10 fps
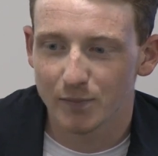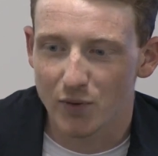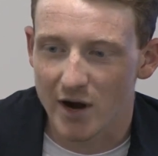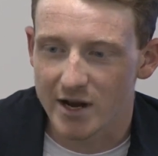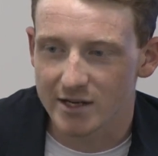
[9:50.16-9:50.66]

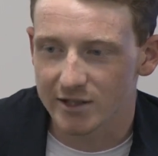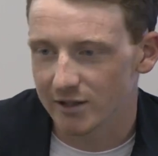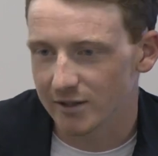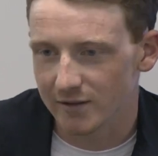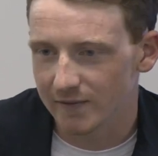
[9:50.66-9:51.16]
praise
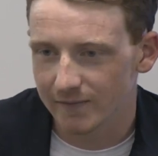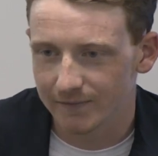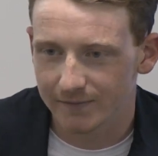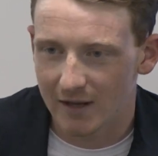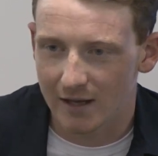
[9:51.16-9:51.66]
and
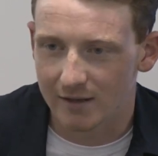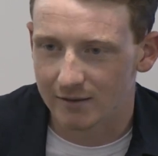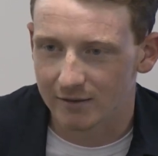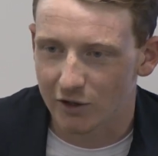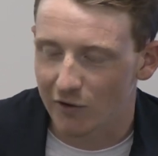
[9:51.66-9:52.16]

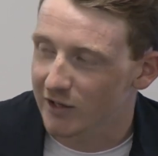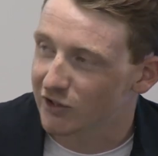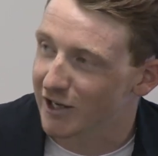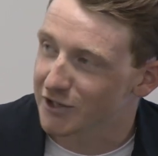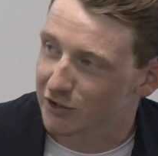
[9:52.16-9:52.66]
and
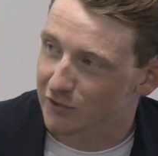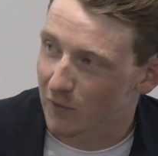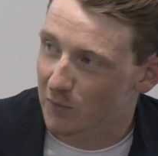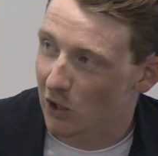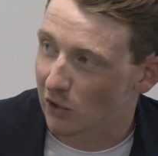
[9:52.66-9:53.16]
congratulations
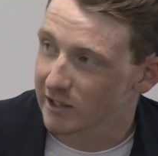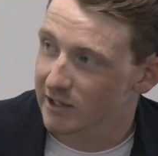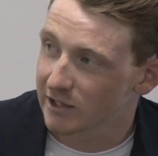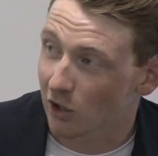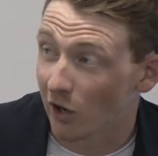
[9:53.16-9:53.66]
from
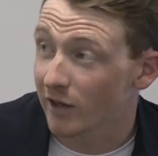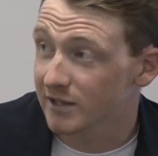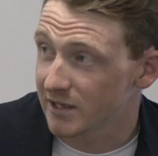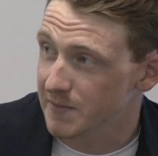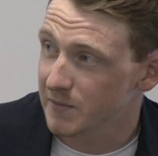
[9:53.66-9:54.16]
colleagues on other
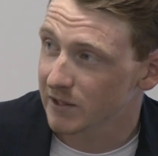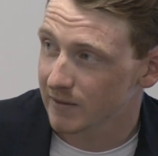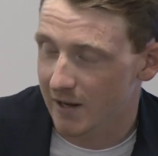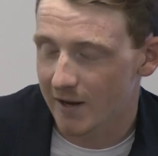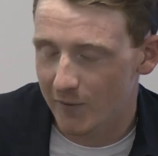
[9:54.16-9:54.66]
teams.
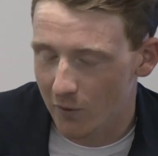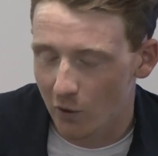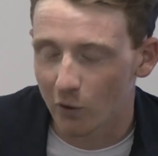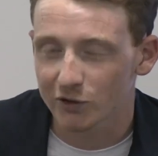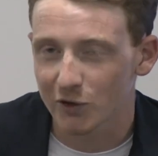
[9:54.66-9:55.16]
It
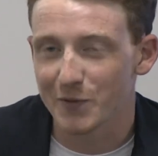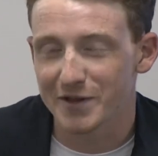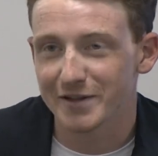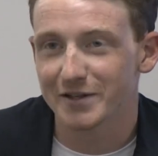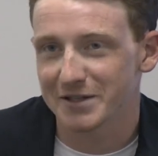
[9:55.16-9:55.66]
also
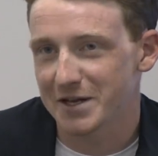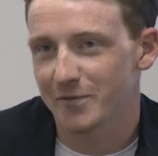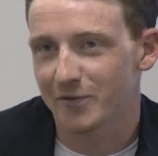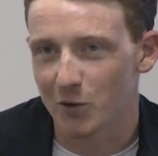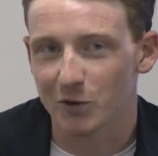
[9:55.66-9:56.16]
within the
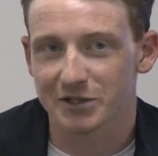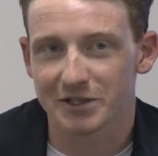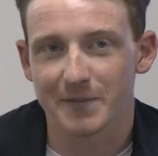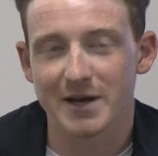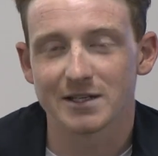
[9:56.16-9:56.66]
team, of course,
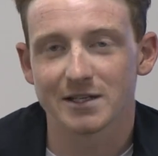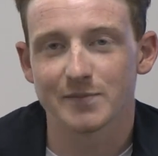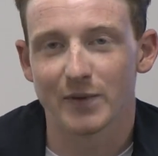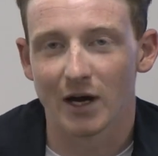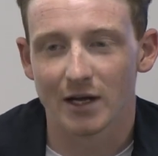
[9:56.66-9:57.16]
is
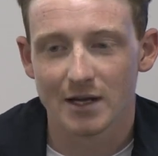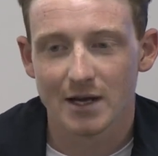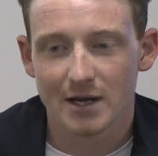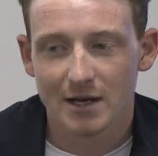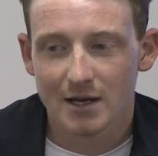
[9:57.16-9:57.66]
amazing, but
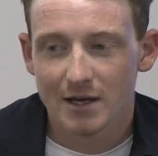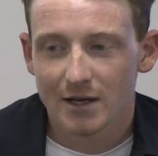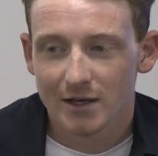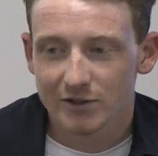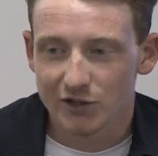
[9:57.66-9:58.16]

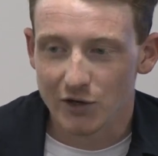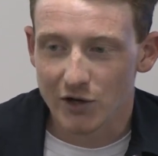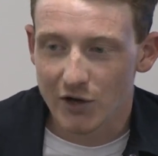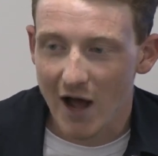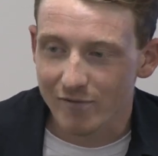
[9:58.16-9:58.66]

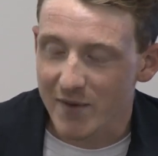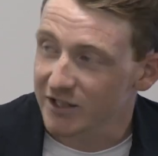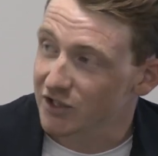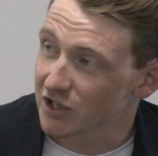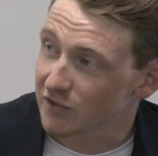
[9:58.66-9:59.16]
to have
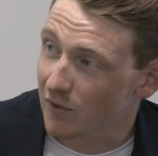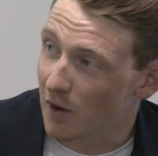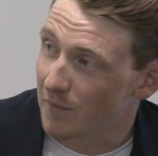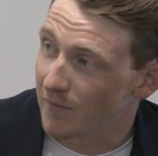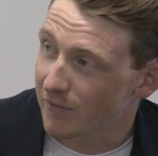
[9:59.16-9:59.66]
messages
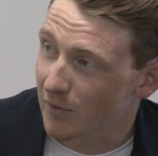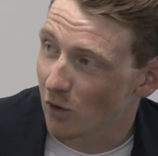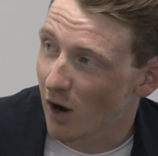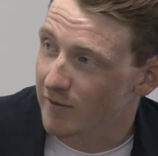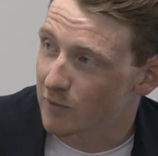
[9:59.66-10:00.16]
from,
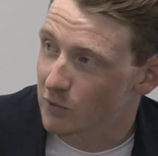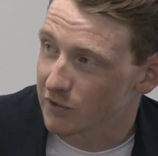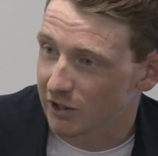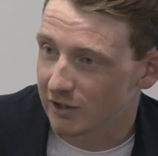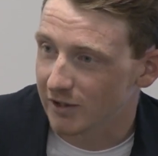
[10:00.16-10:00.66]
from
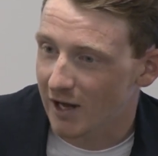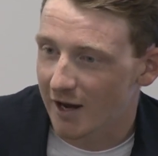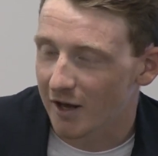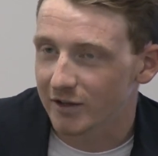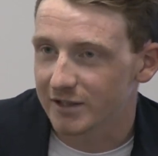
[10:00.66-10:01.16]
rivals and,
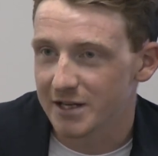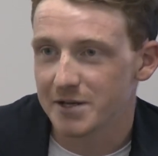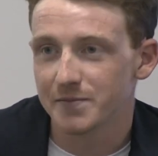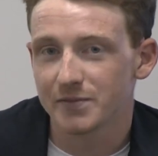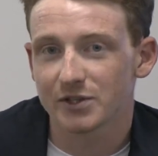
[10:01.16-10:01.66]
and other
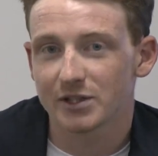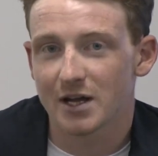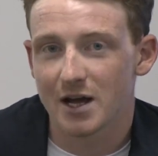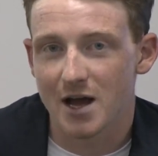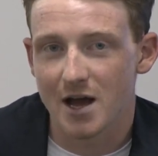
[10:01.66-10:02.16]
teams
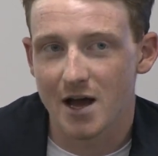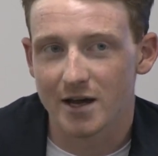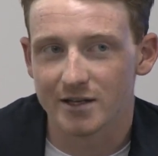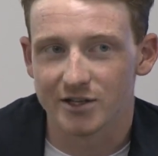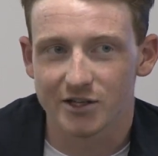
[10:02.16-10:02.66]

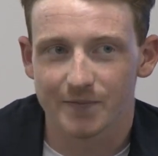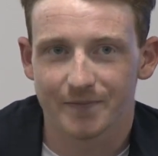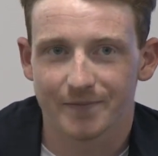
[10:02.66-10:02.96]
uh, is